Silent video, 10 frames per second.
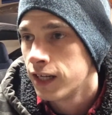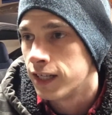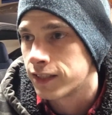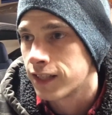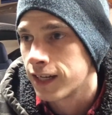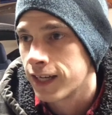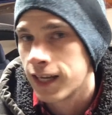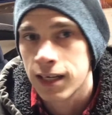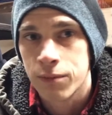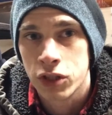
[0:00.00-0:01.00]
Instead of
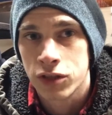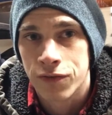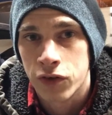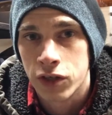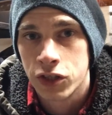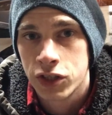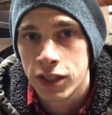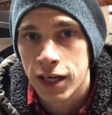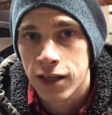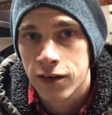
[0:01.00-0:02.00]
getting a bunch of footage
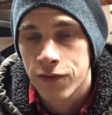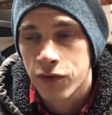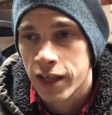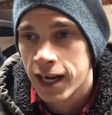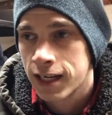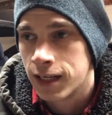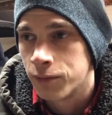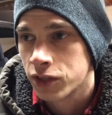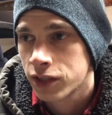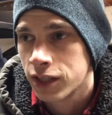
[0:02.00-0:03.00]
together for that,
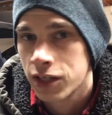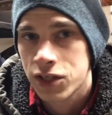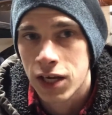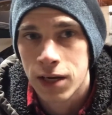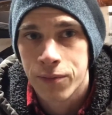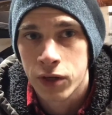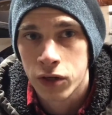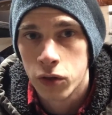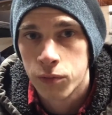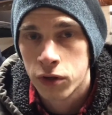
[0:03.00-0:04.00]
I'm just going to set up the
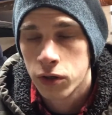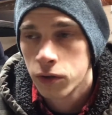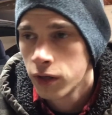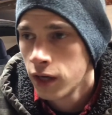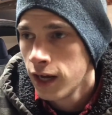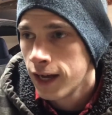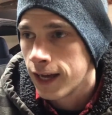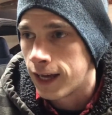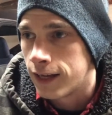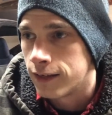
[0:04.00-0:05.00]
GoPro
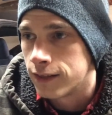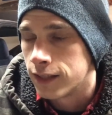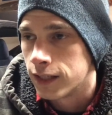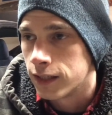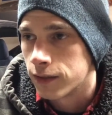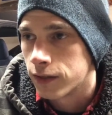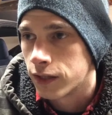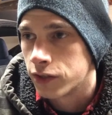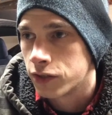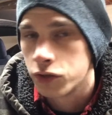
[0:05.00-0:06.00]
and
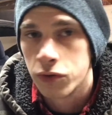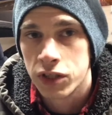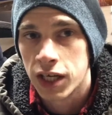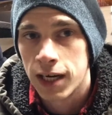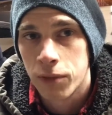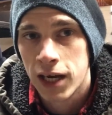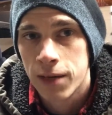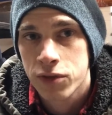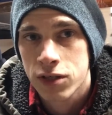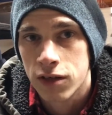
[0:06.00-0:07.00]
I'll just do a time
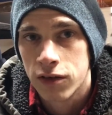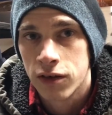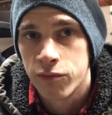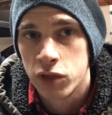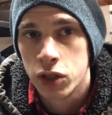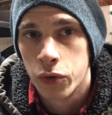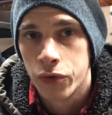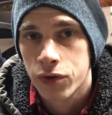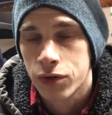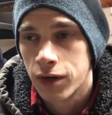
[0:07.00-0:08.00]
lapse of me
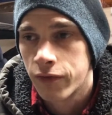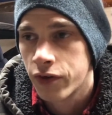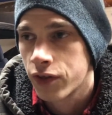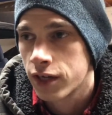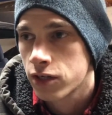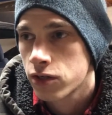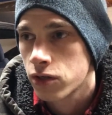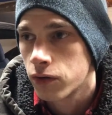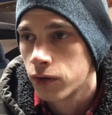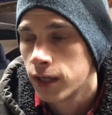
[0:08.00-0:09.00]
going through everything.
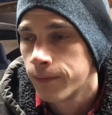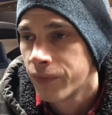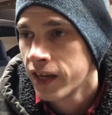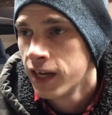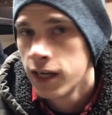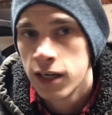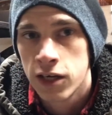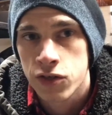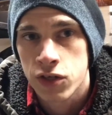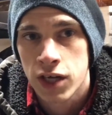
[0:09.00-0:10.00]
So
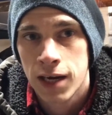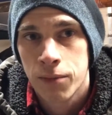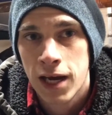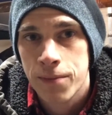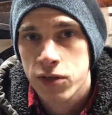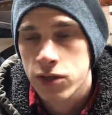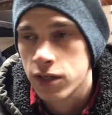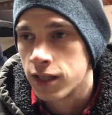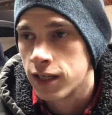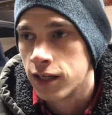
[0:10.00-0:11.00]
here's the time lapse,
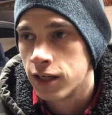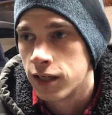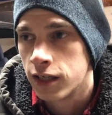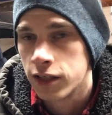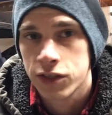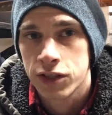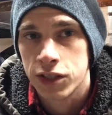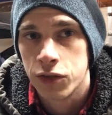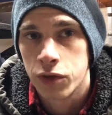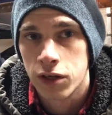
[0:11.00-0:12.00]
and then I'll
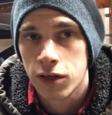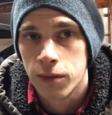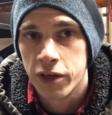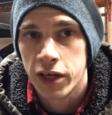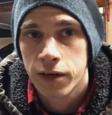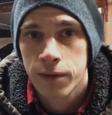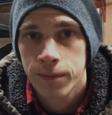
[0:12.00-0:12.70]
see you in a little bit.